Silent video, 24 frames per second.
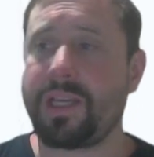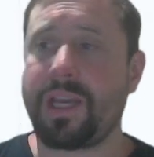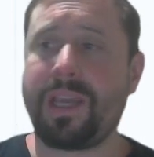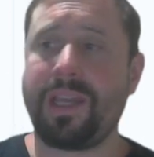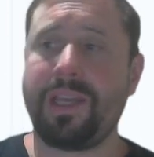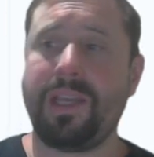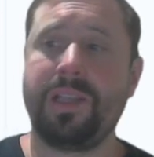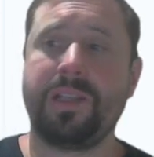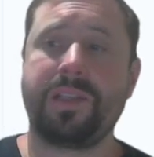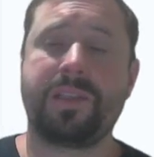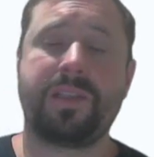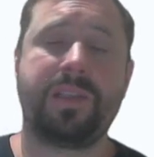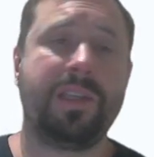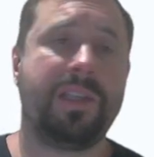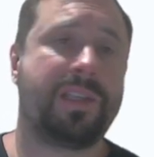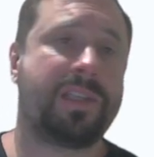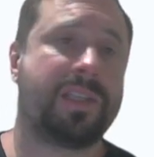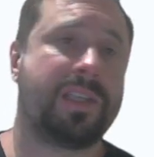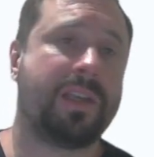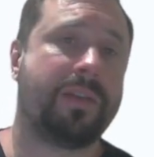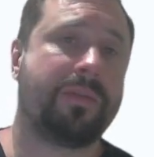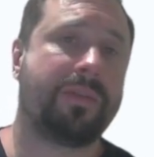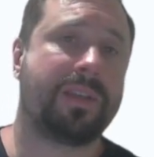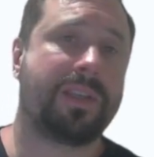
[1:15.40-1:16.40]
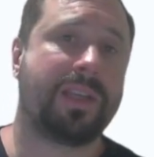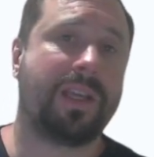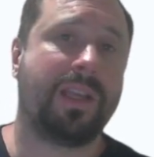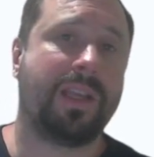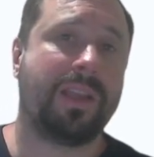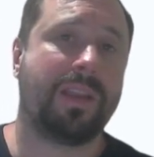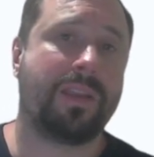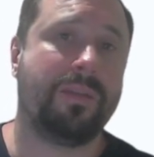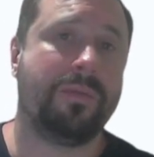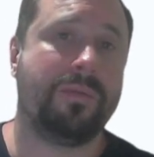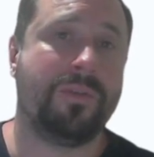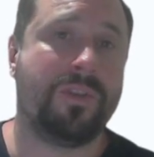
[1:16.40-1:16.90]
Day is the
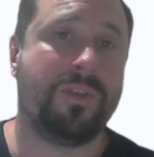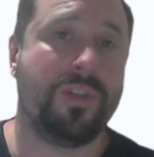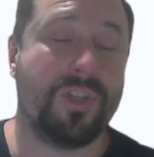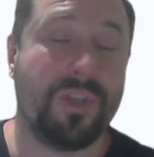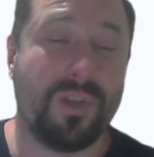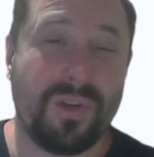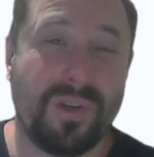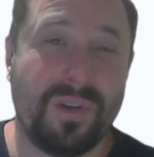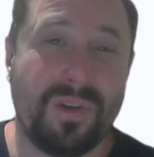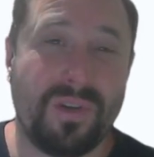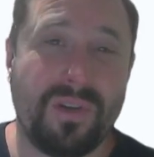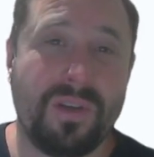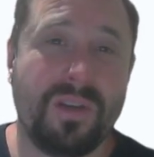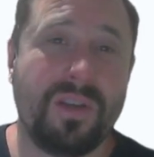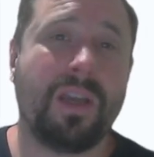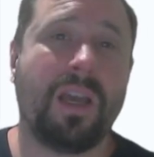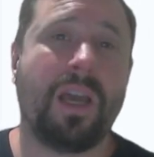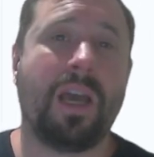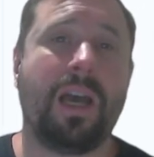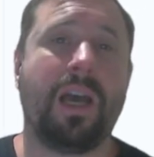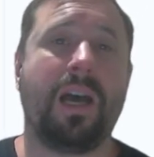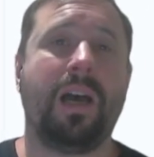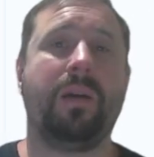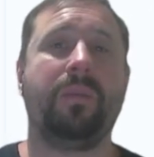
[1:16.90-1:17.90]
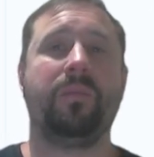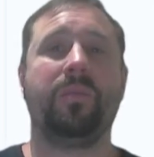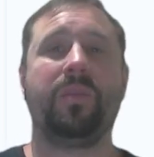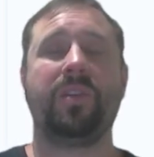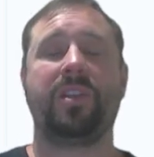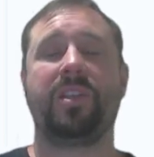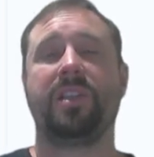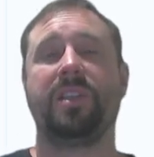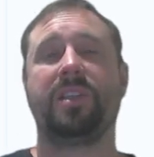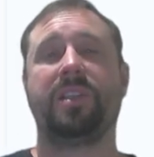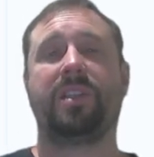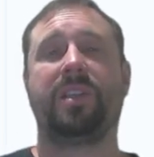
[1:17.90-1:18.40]
17th of June, um,
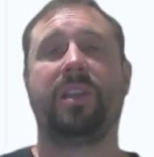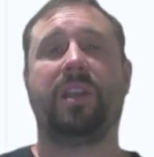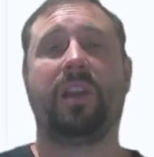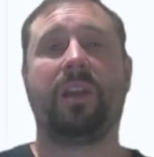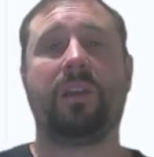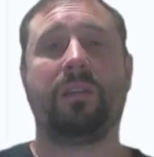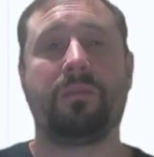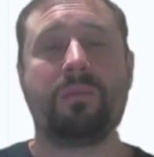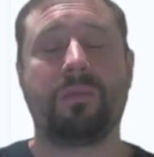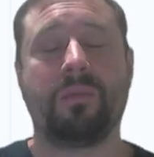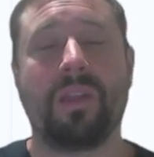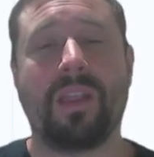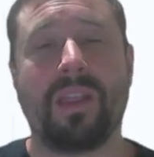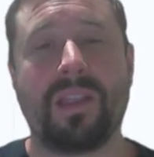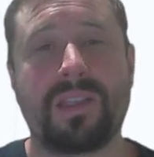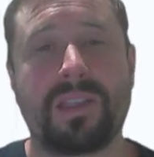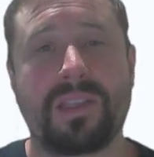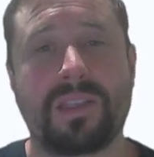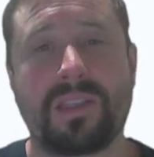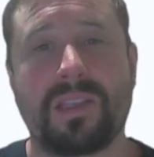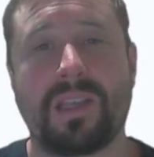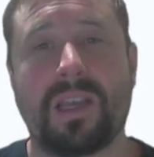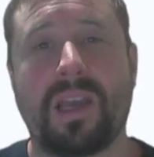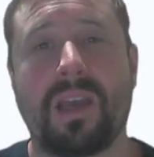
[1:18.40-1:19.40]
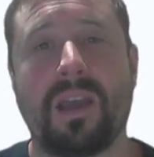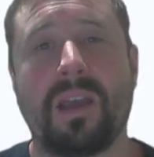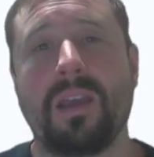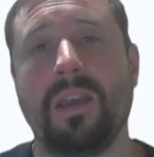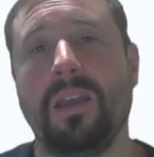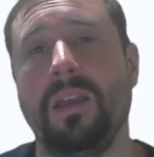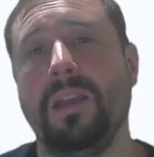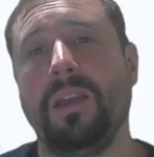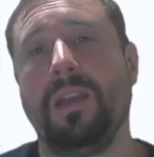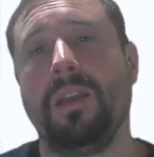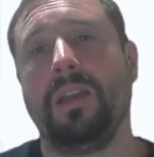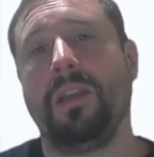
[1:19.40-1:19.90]
which is, you know, that's uh,
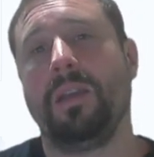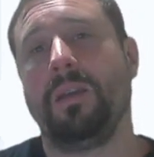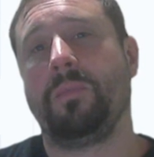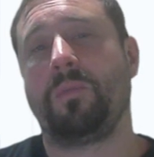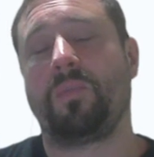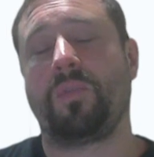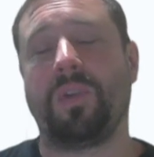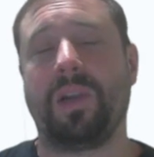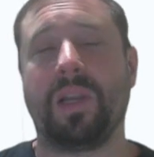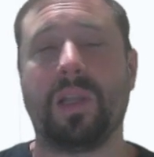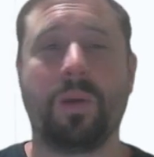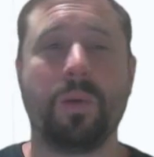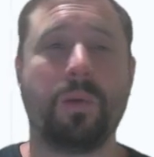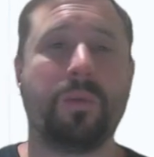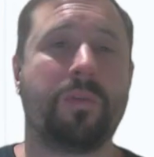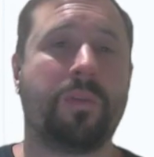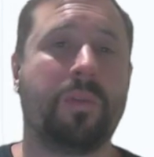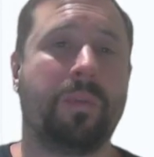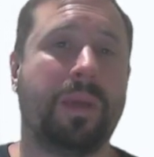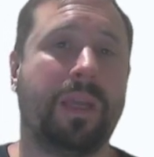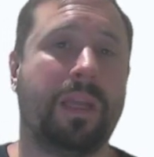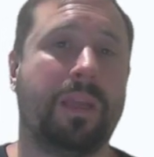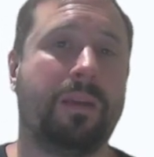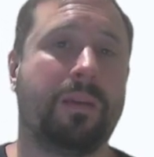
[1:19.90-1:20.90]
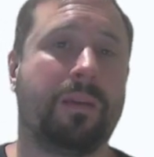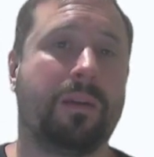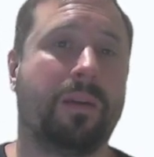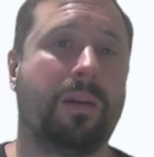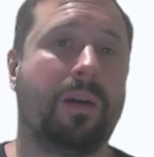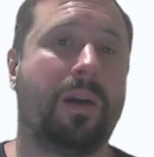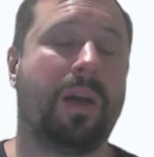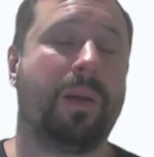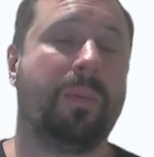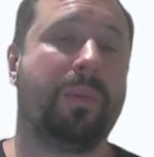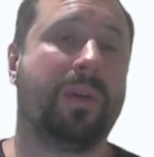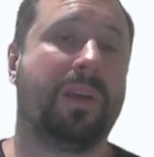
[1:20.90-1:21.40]
pretty good for me, all
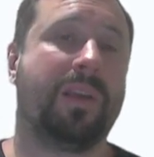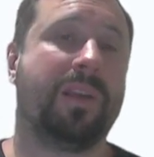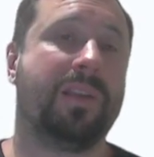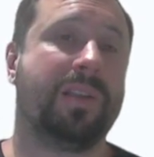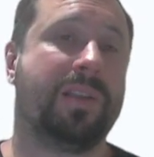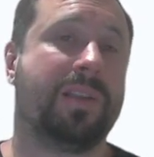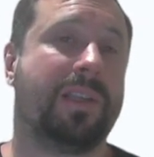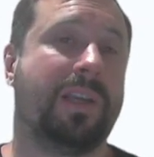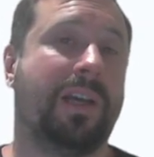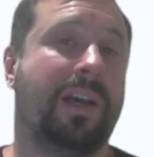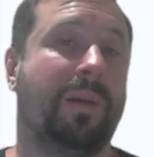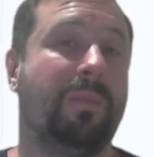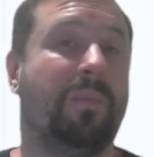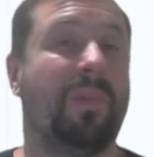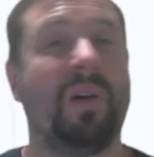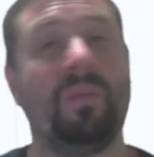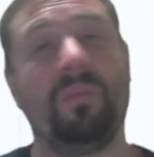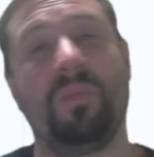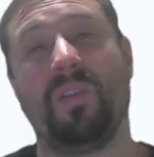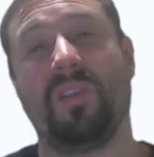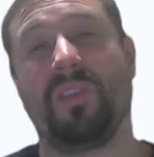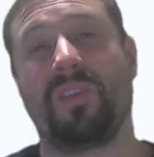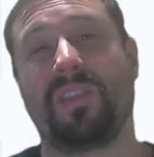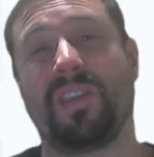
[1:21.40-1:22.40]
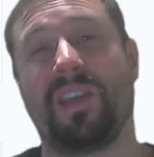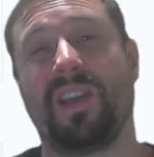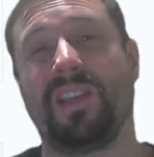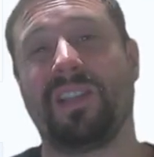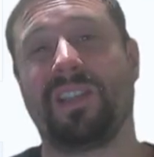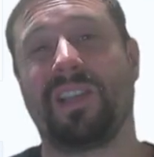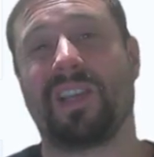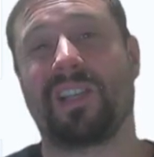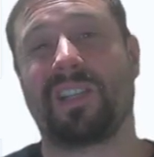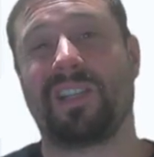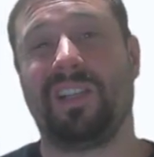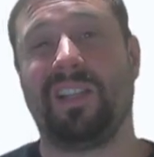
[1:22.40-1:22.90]
right, because uh, my birthday
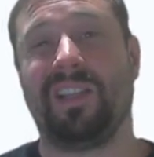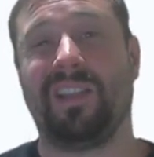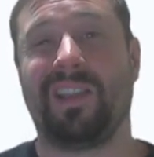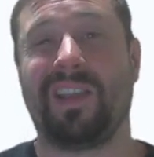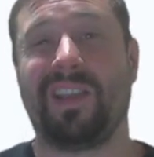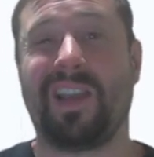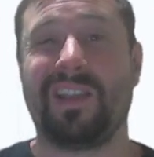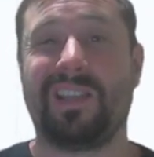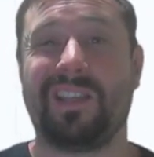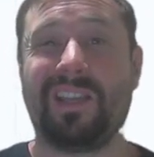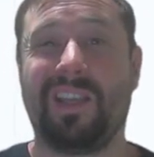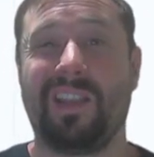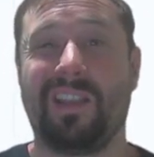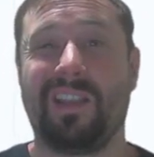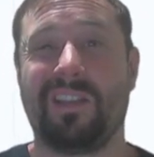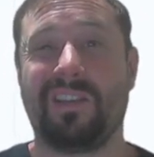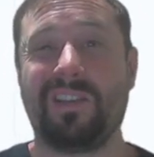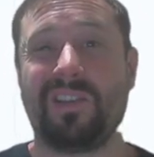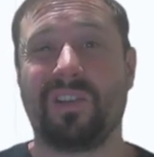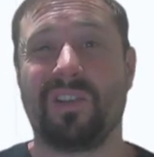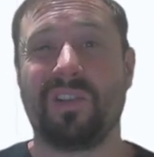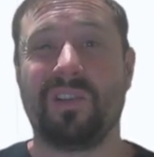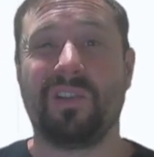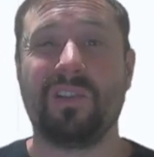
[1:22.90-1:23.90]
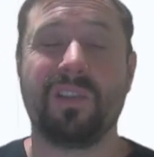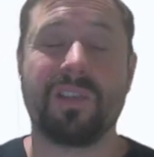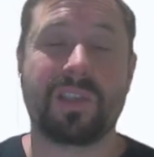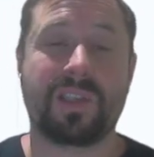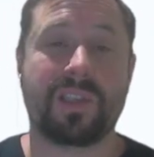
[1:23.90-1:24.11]
is actually the 18th of June.